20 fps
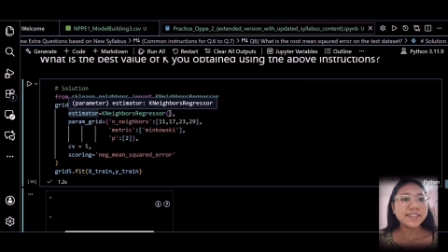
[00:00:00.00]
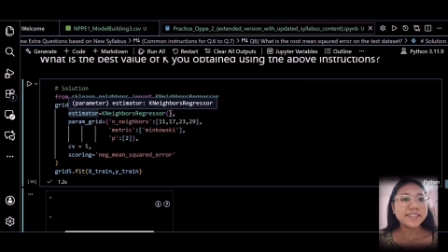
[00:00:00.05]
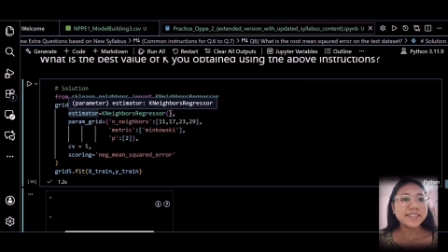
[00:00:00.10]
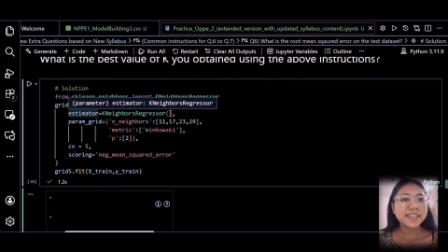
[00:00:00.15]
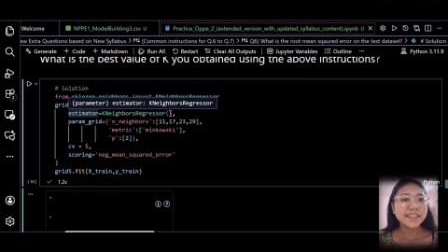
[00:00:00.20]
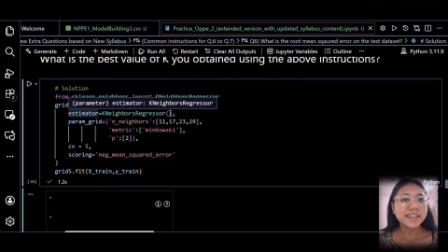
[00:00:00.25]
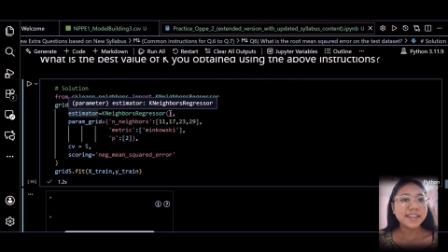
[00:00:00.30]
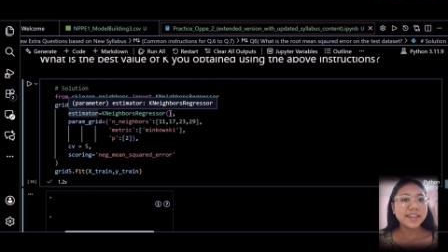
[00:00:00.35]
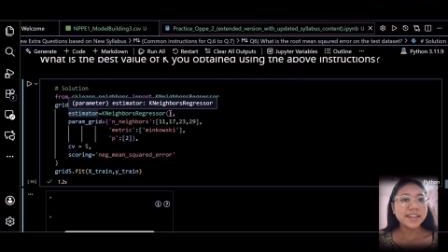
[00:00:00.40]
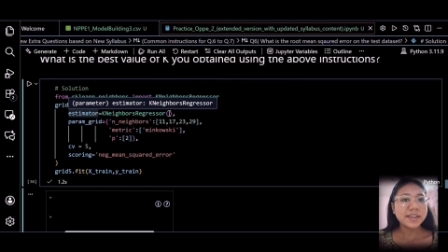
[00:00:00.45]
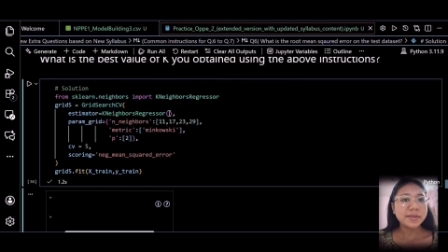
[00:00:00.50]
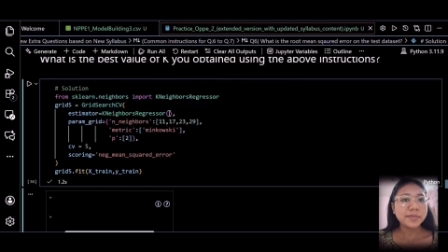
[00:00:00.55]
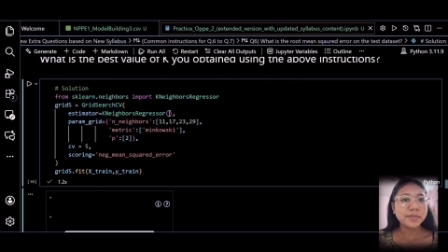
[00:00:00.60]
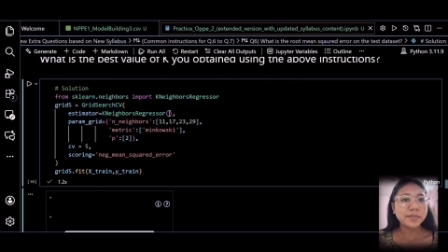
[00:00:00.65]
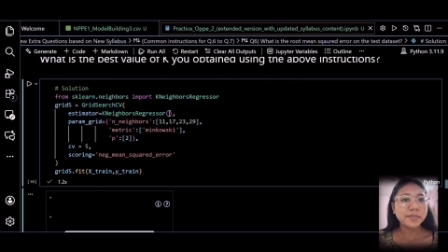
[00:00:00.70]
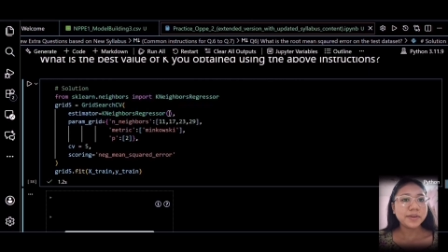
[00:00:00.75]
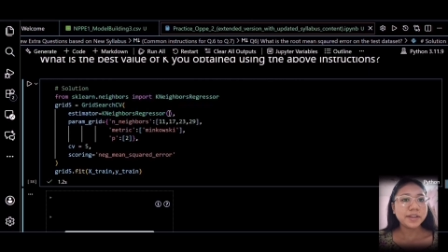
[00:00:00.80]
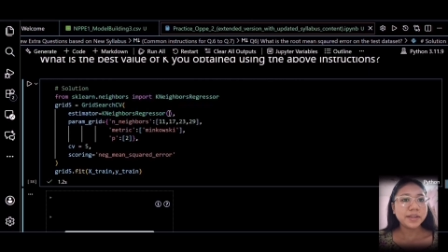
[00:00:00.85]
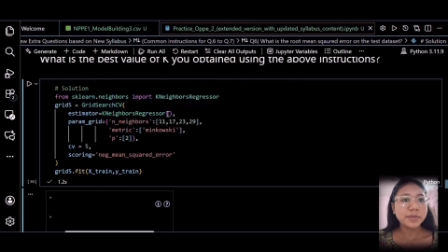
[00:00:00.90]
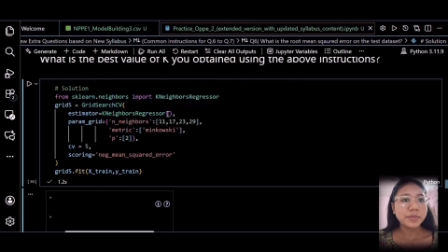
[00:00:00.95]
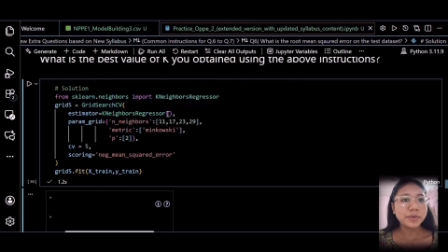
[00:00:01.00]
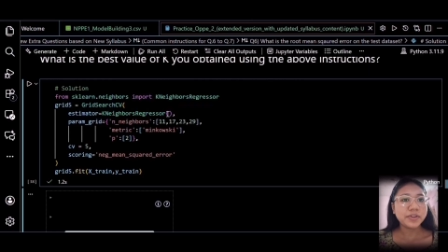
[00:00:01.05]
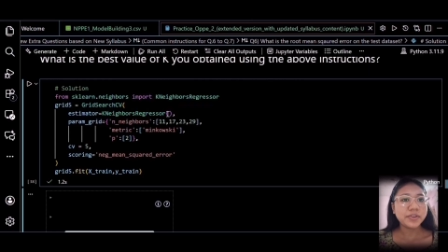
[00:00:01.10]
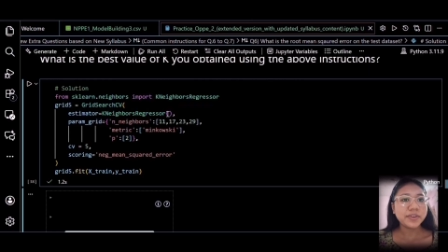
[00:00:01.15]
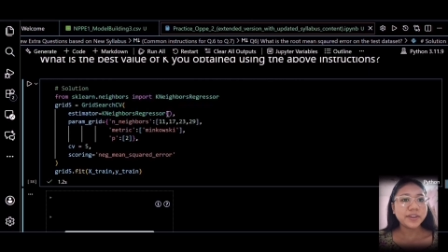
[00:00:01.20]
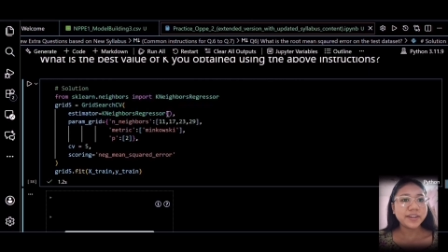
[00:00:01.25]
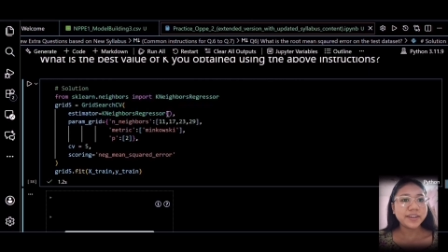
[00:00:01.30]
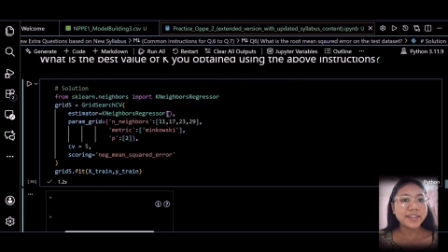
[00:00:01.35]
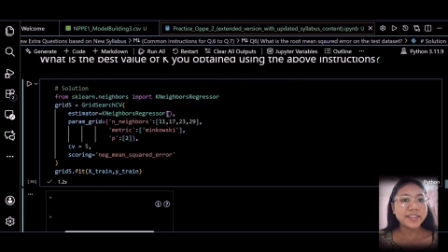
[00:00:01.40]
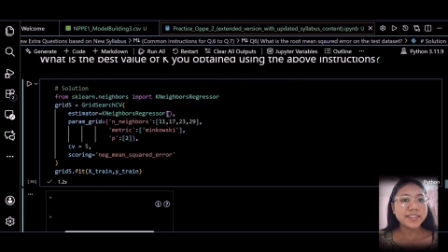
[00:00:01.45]
is k neighbor
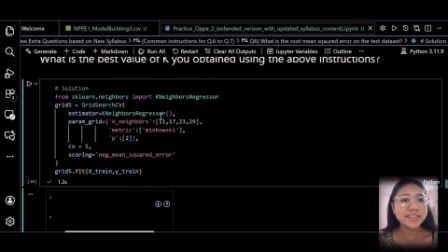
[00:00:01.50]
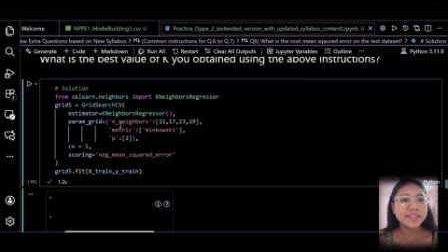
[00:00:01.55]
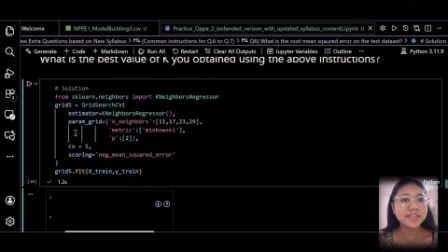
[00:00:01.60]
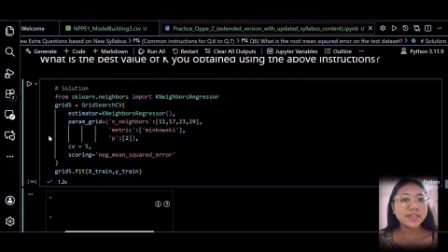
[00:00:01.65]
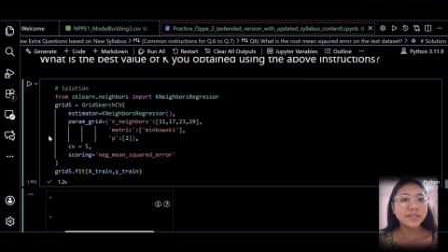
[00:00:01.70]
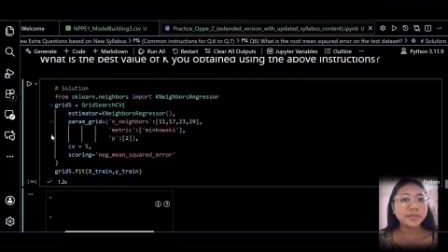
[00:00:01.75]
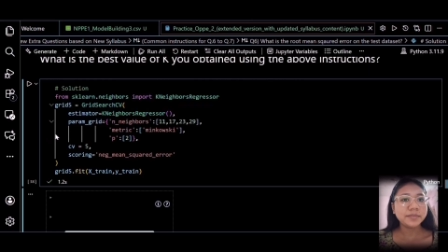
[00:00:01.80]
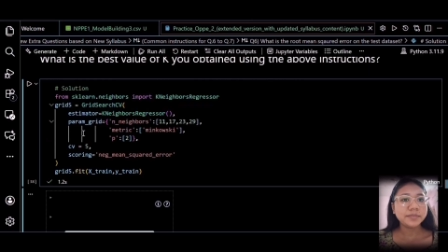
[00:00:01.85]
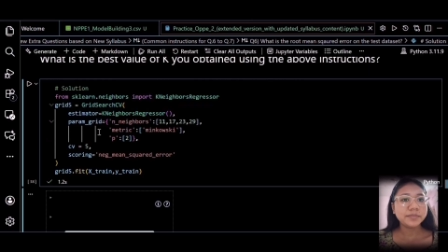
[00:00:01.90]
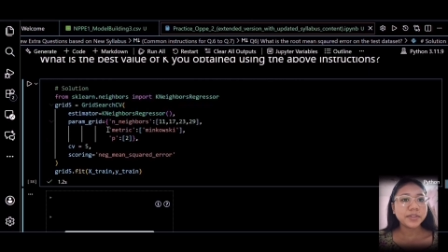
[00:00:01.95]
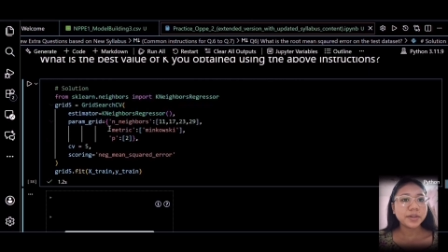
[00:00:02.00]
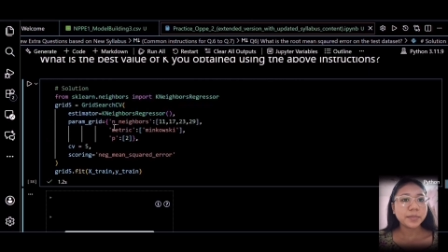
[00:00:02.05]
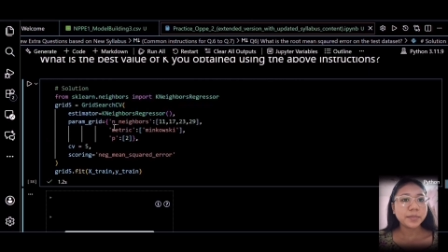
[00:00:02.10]
regressor,